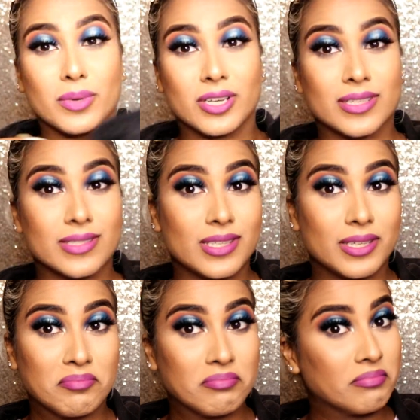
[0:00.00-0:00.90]
we're gonna
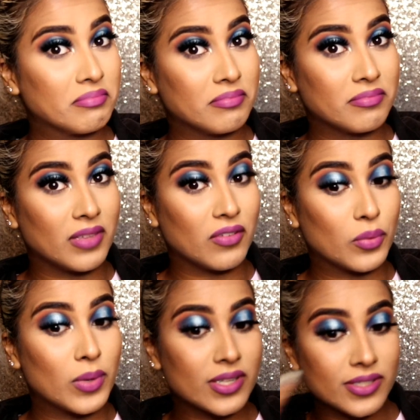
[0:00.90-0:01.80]
see if
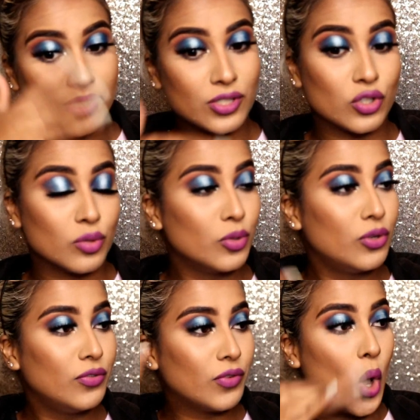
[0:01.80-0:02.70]
it works to
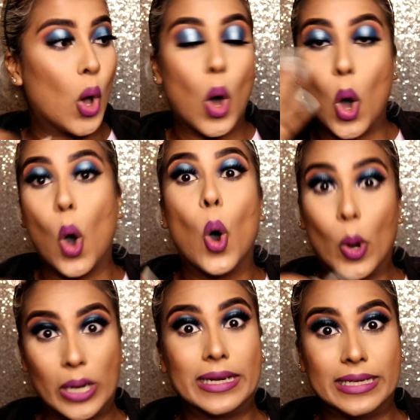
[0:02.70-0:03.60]
remove
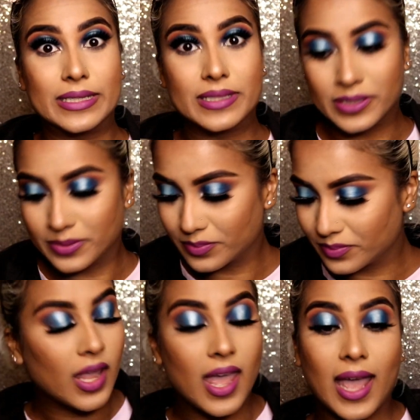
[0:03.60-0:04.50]
all it is.
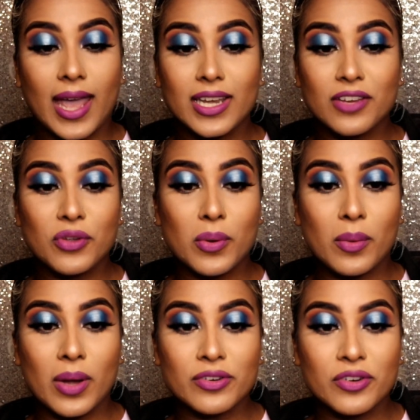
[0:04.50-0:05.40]
And if you were
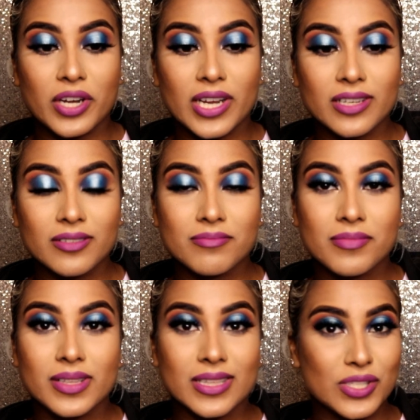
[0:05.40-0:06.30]
wondering,
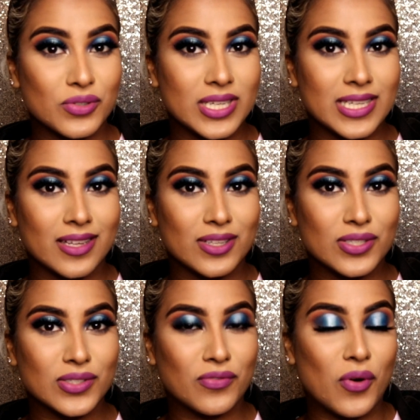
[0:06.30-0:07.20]
this
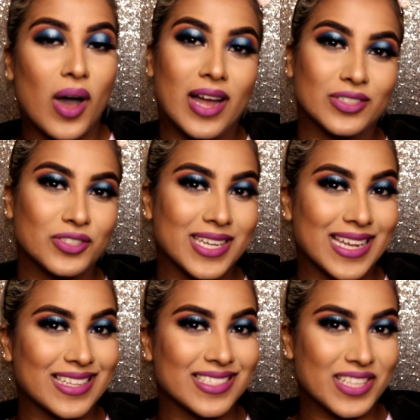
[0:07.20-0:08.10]
retails for
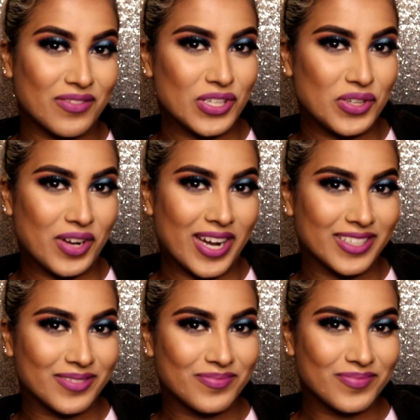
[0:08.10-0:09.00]
170
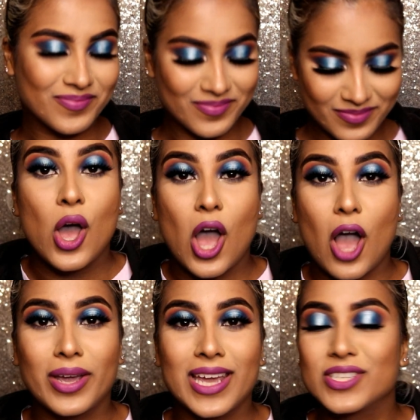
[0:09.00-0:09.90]
Rand.
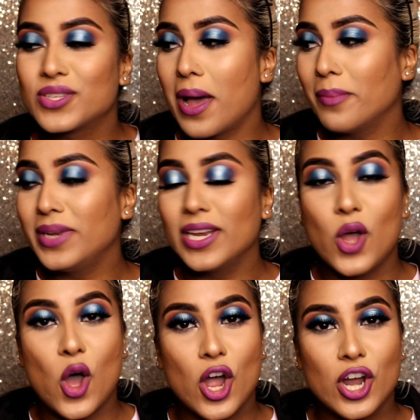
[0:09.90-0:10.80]
Okay, so update
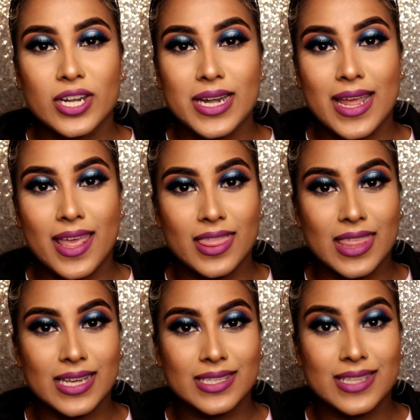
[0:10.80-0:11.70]
on
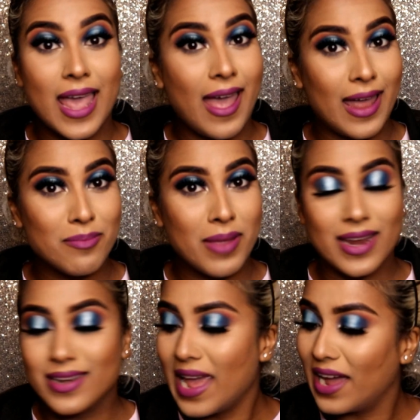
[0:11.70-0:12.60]
this
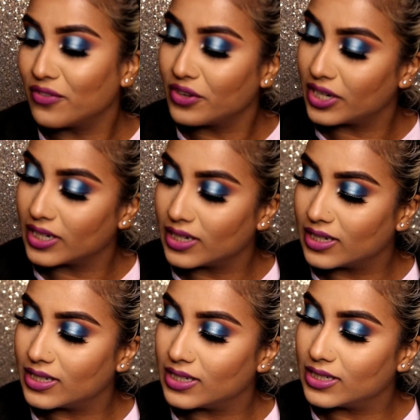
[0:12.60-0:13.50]
handmade
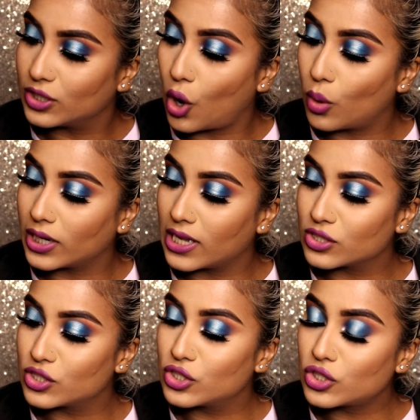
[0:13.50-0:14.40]
African
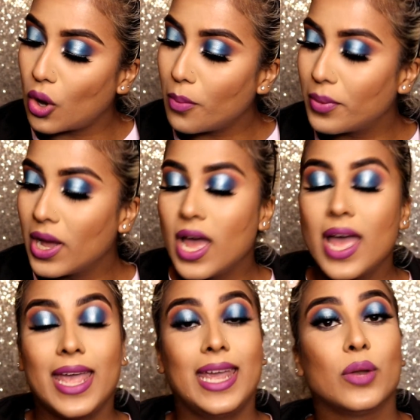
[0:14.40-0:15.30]
coconut soap.
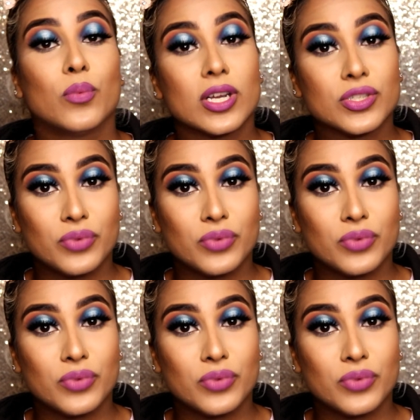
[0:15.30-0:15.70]
It works